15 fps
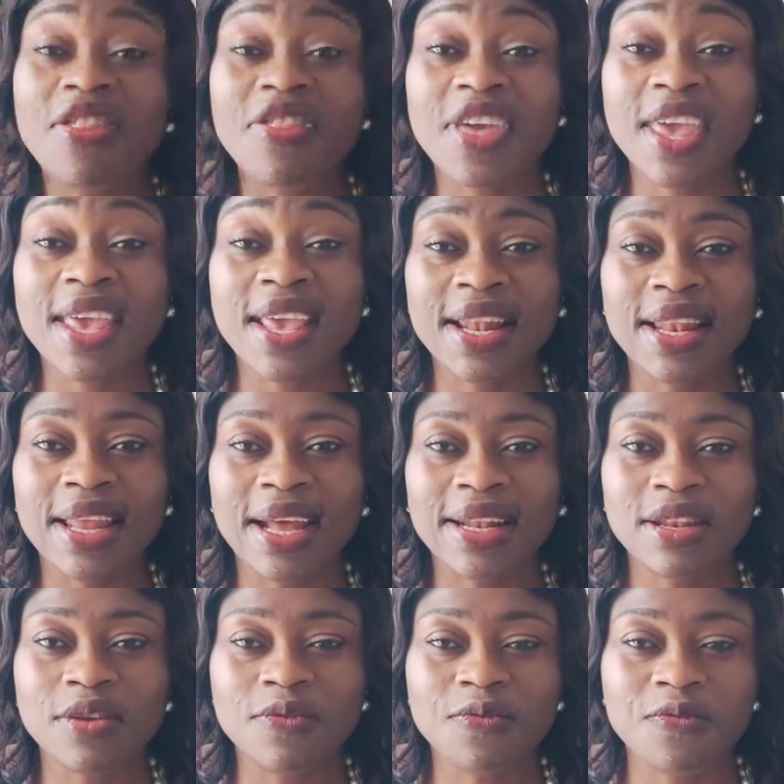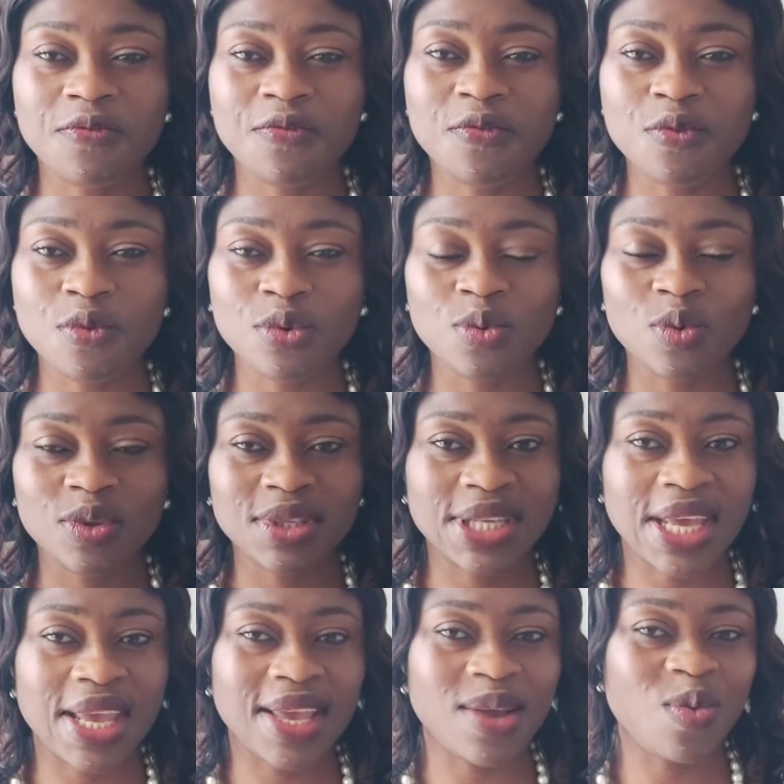thinking that the food will
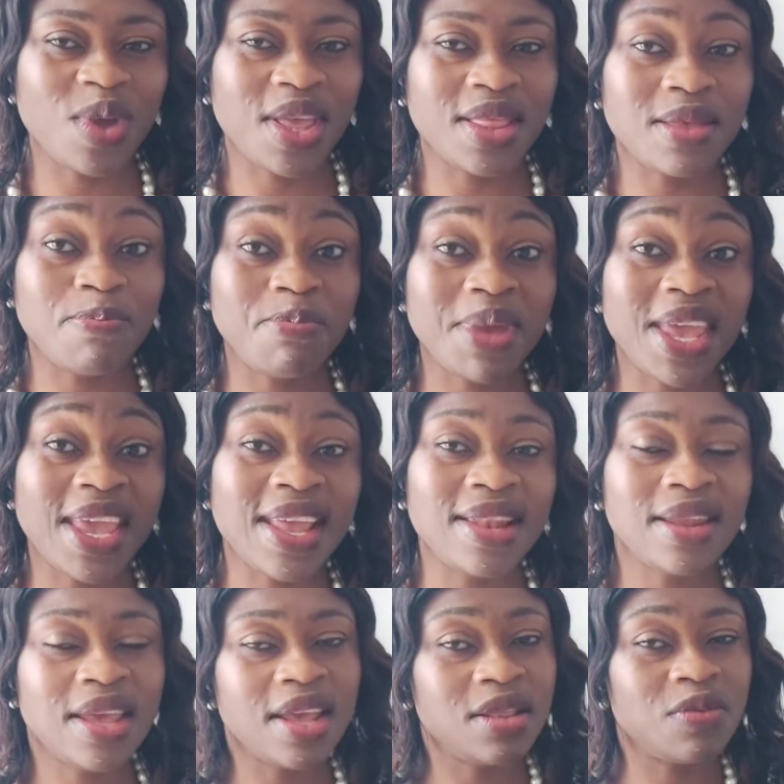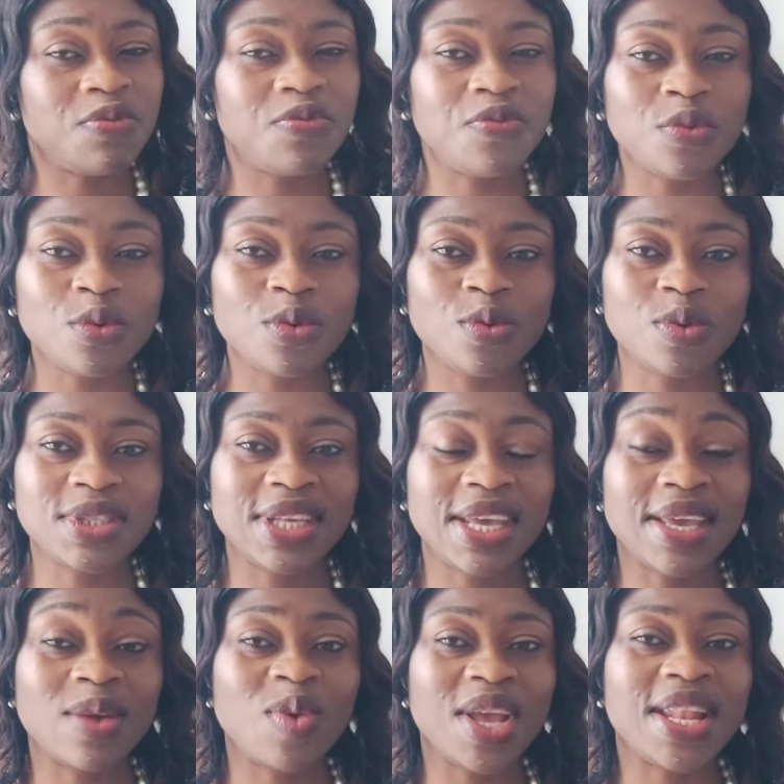take away the pain, the food will
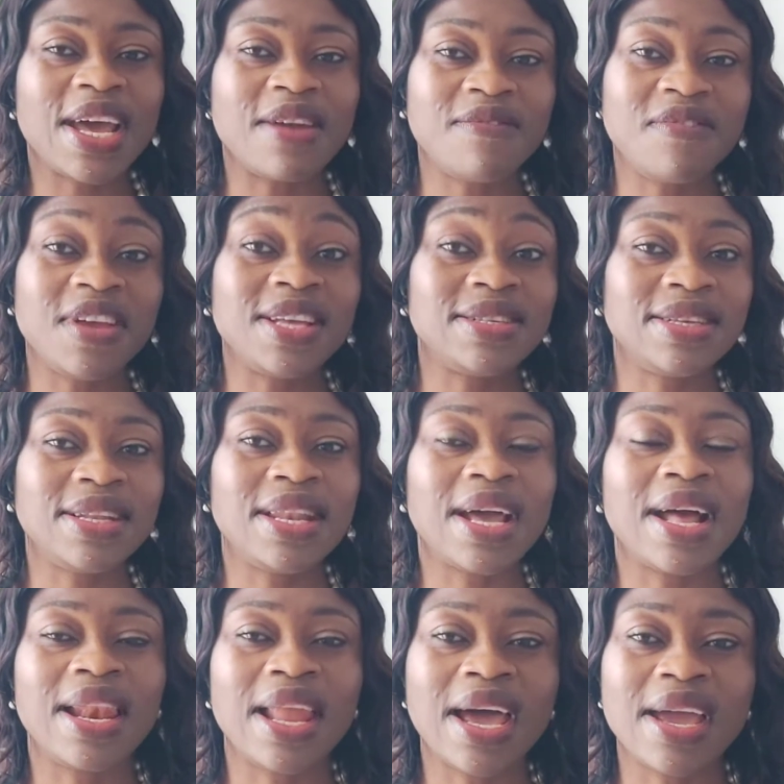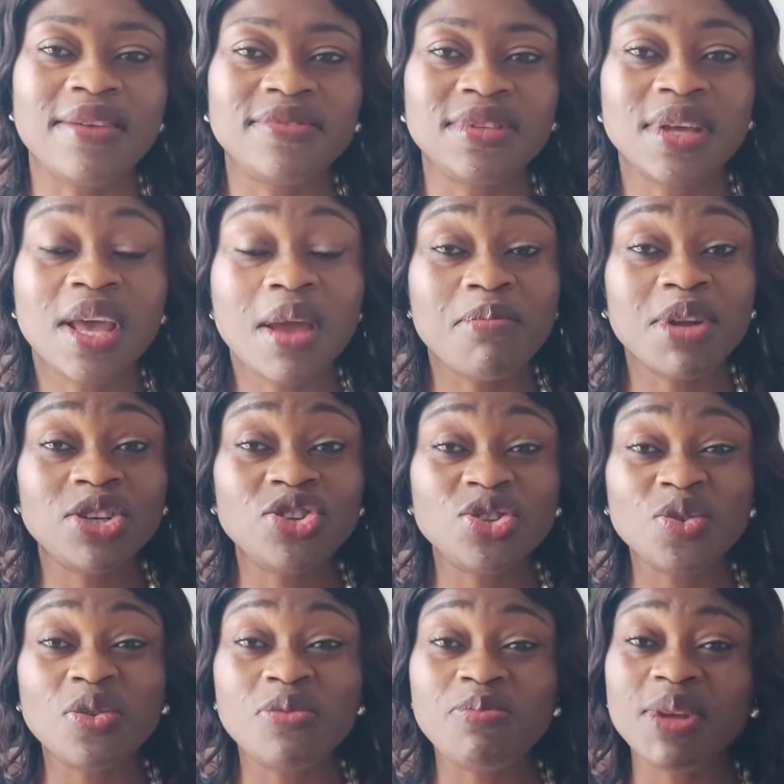take away that face in our lives. But
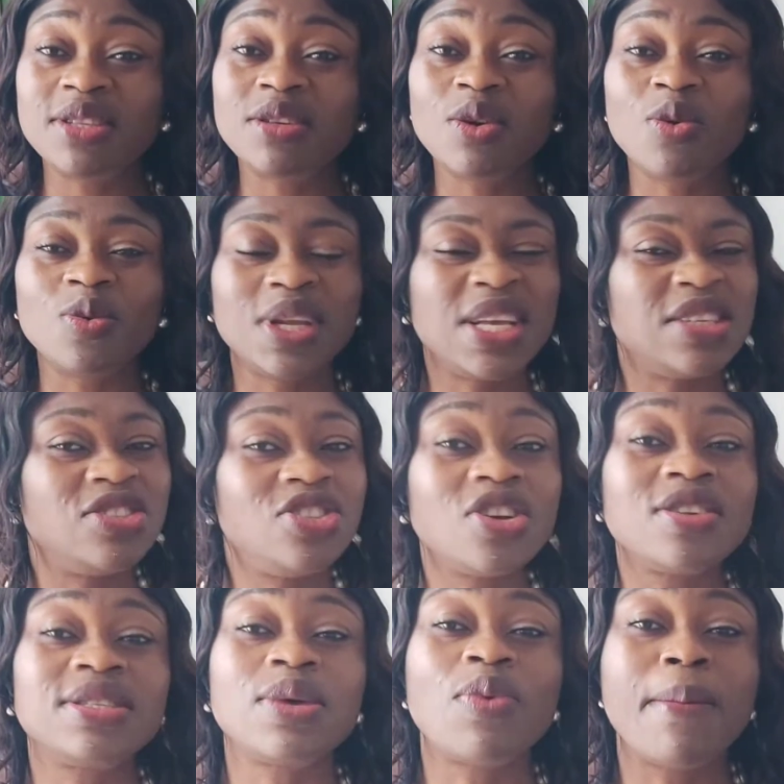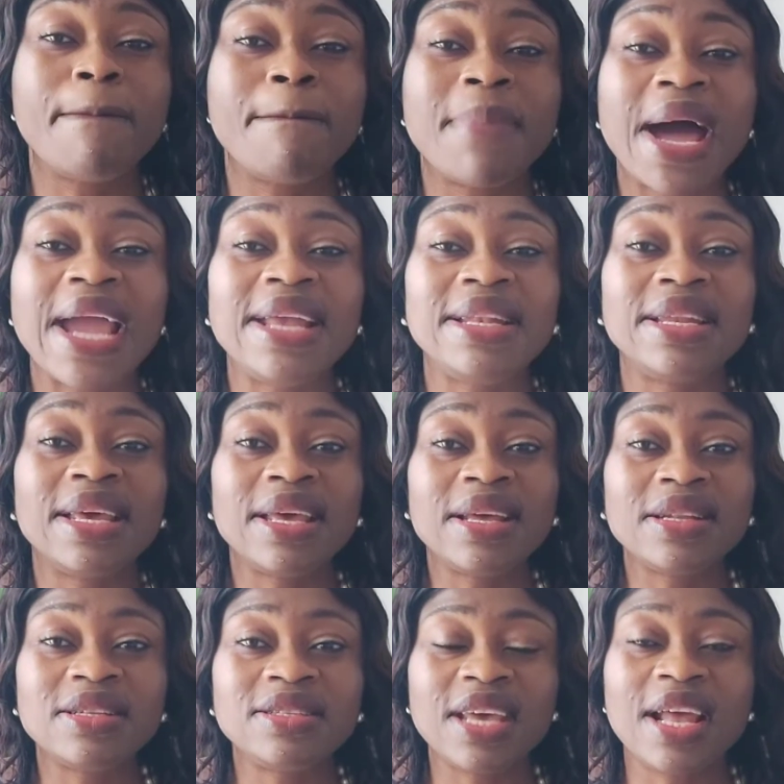truth be told, it's just our mind
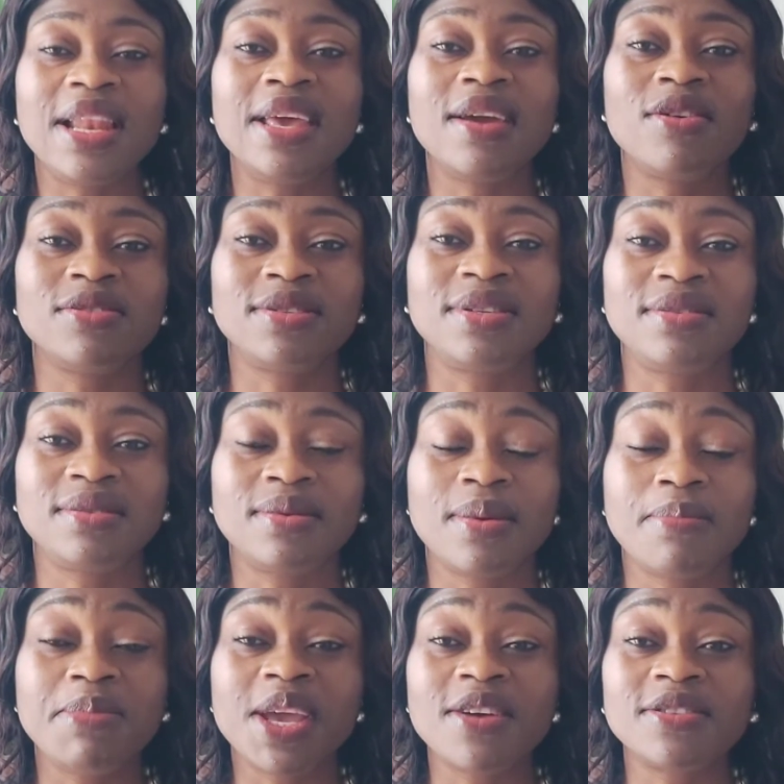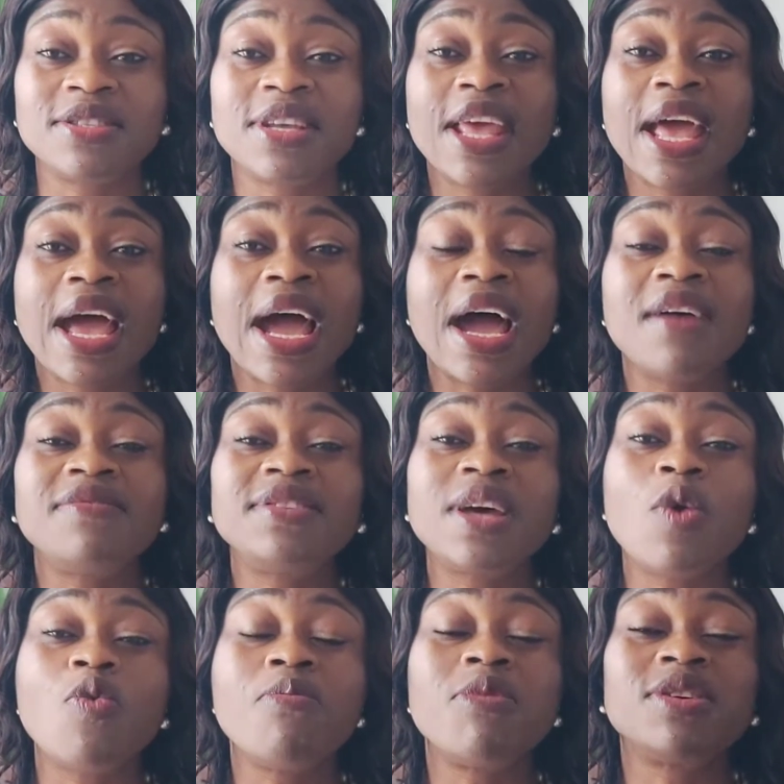telling us because after
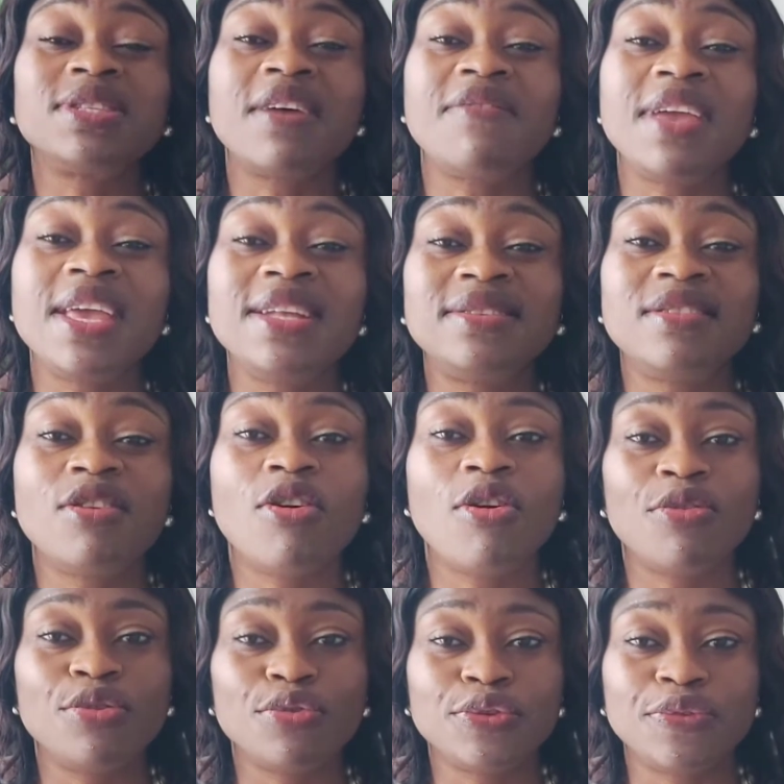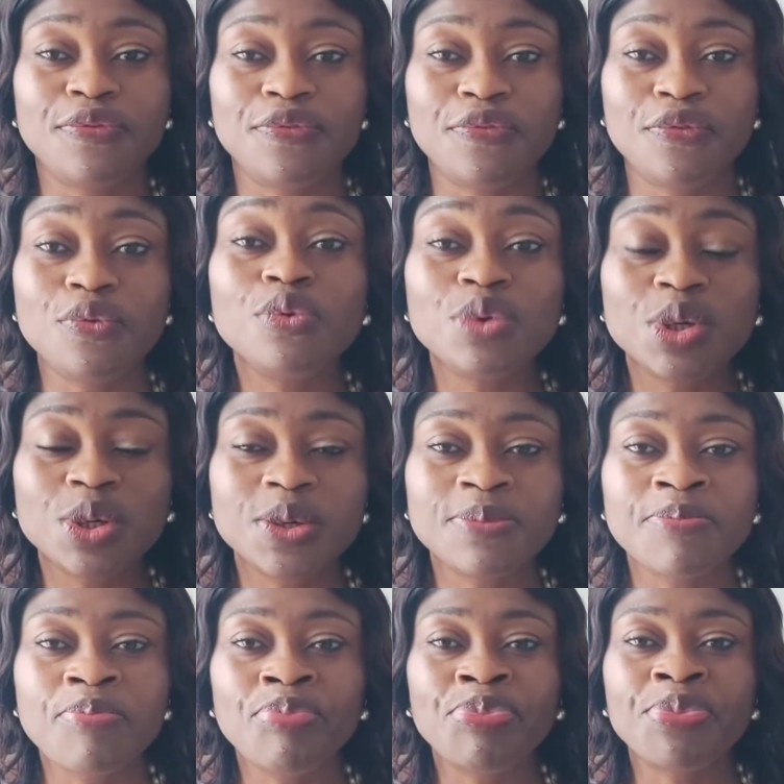we must have eaten all those food,
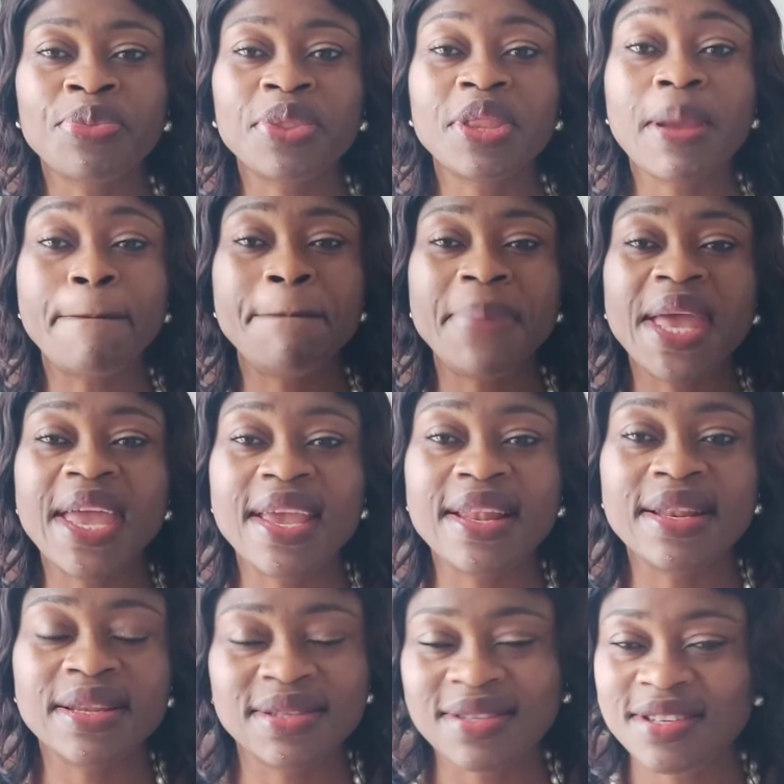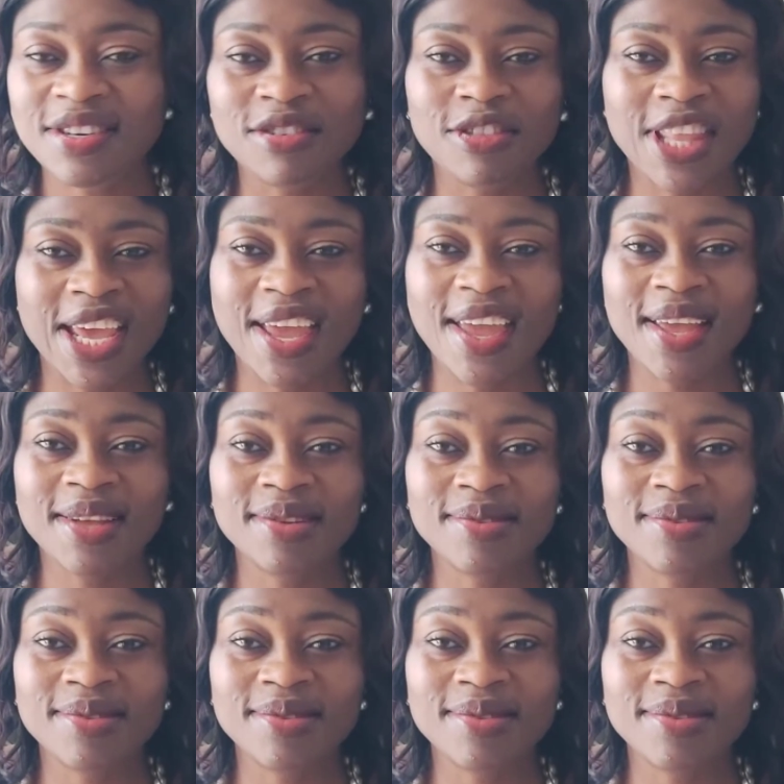the pain is still there.